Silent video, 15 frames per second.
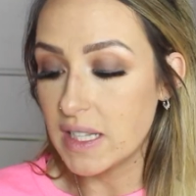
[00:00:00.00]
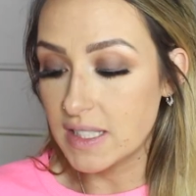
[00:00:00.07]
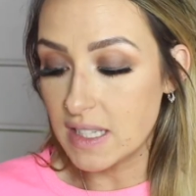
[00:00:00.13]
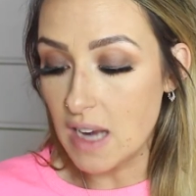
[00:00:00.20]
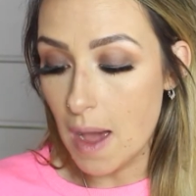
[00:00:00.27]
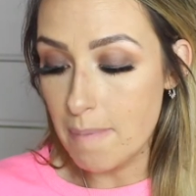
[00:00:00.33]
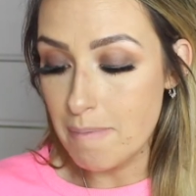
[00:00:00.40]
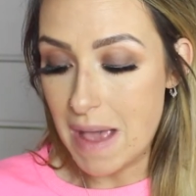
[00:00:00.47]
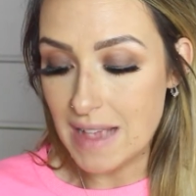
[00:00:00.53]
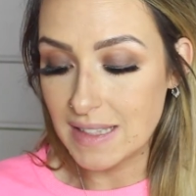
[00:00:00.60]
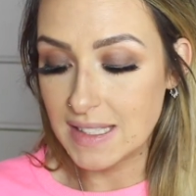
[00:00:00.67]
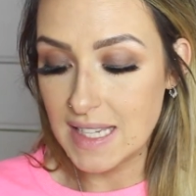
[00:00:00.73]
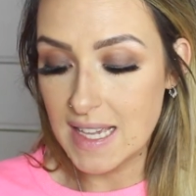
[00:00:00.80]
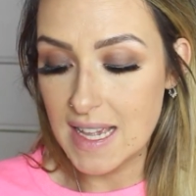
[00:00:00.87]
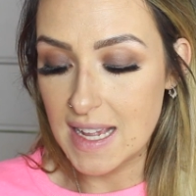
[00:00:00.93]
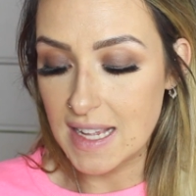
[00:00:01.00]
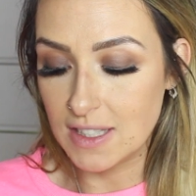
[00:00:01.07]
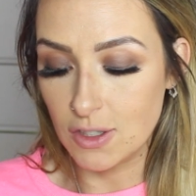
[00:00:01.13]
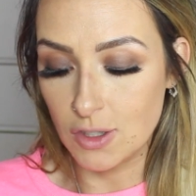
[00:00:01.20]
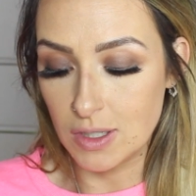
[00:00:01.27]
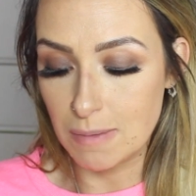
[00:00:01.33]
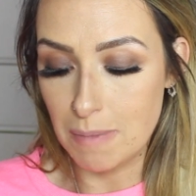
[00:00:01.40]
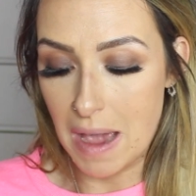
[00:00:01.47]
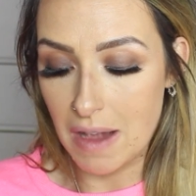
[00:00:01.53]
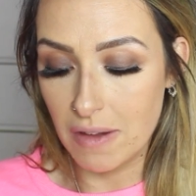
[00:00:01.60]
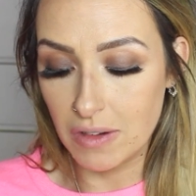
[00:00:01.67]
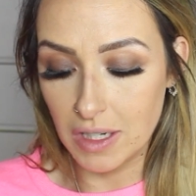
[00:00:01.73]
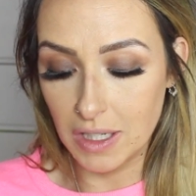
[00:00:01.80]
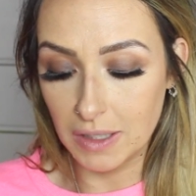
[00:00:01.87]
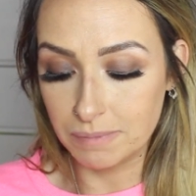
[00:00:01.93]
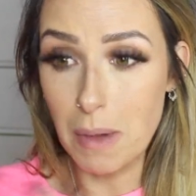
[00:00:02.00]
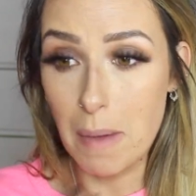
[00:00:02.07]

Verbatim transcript: It's not messy, it's just powder,